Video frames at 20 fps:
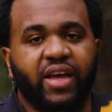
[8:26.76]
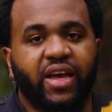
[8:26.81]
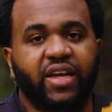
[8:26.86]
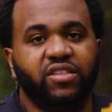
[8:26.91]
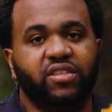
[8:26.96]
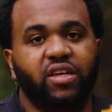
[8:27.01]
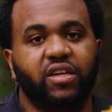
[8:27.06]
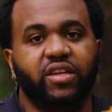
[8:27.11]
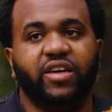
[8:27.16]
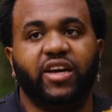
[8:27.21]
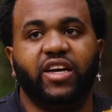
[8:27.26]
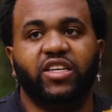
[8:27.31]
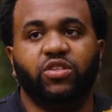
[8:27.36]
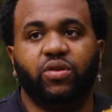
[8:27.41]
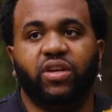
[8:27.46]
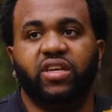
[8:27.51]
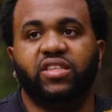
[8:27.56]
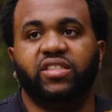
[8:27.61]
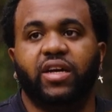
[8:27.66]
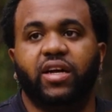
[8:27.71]
and tell you guys
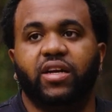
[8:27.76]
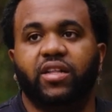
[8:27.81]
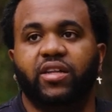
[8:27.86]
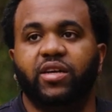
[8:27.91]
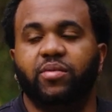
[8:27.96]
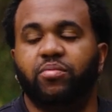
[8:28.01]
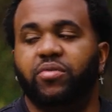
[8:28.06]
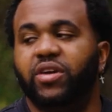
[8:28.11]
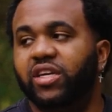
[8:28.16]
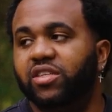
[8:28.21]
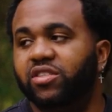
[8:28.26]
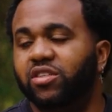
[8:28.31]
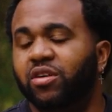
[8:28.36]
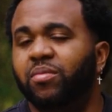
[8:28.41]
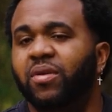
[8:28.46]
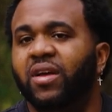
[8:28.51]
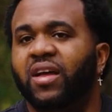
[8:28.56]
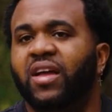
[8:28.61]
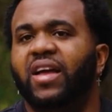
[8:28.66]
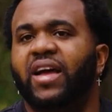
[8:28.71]
when exactly it breaks up.
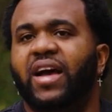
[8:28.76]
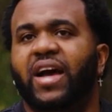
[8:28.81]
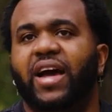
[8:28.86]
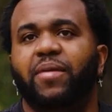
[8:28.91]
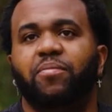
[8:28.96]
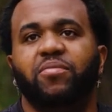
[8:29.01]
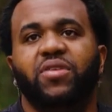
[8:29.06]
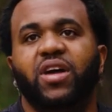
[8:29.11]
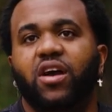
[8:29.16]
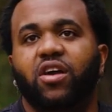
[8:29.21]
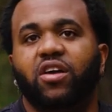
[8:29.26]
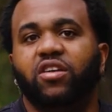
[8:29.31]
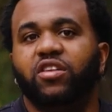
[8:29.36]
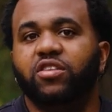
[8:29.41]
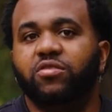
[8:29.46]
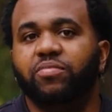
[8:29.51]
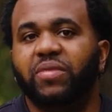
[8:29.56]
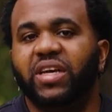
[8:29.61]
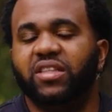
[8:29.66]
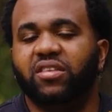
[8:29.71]
I'm not gonna
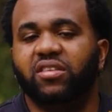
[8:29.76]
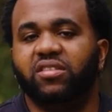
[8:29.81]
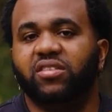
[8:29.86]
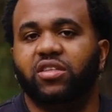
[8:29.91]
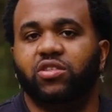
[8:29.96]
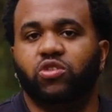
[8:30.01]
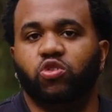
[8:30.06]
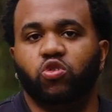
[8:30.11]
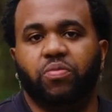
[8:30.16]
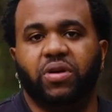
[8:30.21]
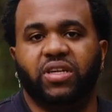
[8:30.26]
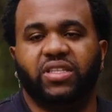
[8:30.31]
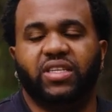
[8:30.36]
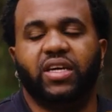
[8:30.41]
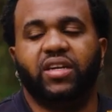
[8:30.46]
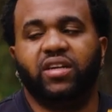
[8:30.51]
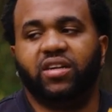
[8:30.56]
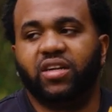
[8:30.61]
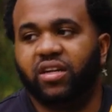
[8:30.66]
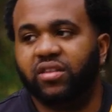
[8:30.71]
make this a super
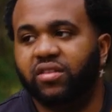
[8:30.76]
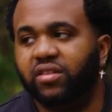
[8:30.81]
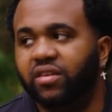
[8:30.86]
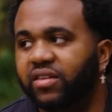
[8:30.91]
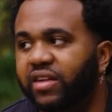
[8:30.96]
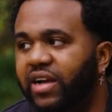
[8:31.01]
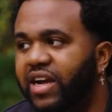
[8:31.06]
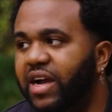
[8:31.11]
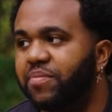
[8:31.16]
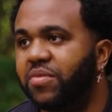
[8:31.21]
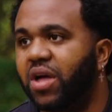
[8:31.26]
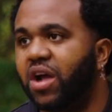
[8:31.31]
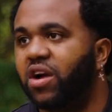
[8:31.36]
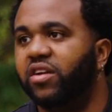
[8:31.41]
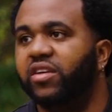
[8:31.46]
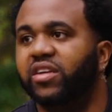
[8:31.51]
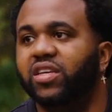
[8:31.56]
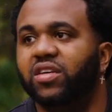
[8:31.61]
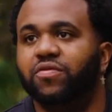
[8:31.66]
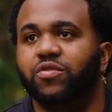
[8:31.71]
technical thing, like I'm not
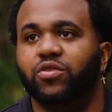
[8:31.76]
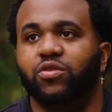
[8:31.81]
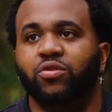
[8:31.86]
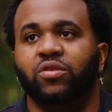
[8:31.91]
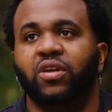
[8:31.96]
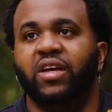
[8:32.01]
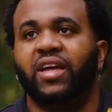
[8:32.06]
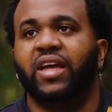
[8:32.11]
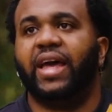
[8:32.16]
gonna give you